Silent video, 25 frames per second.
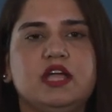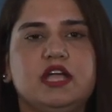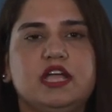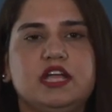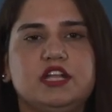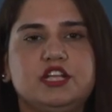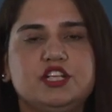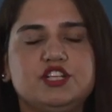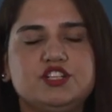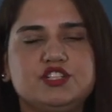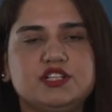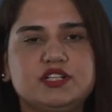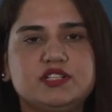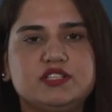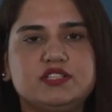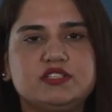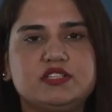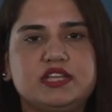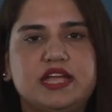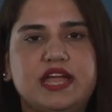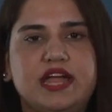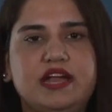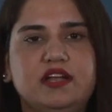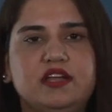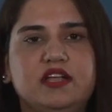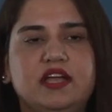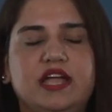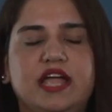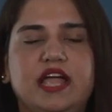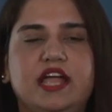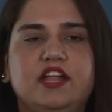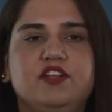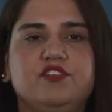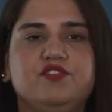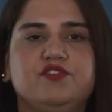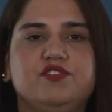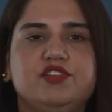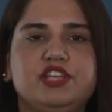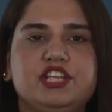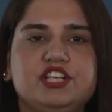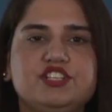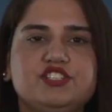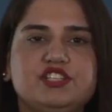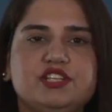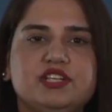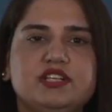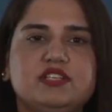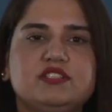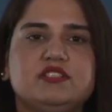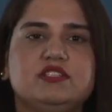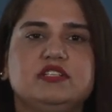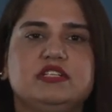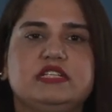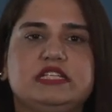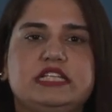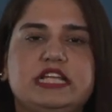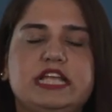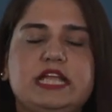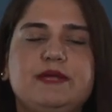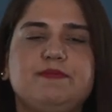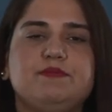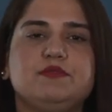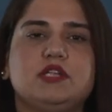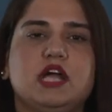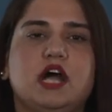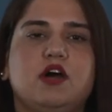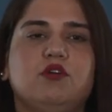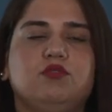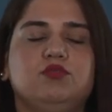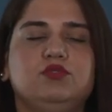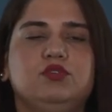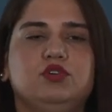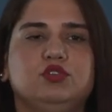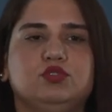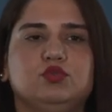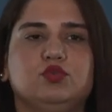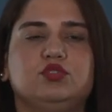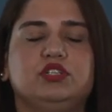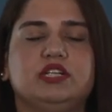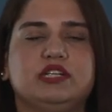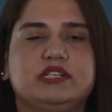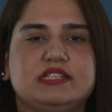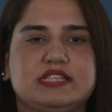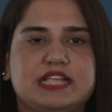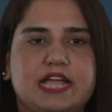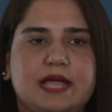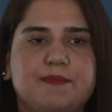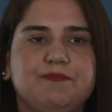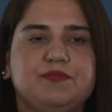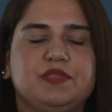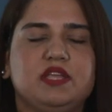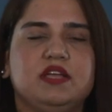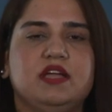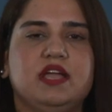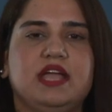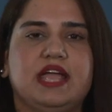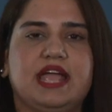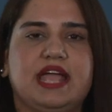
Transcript: initial state and reaches deep down to the depth,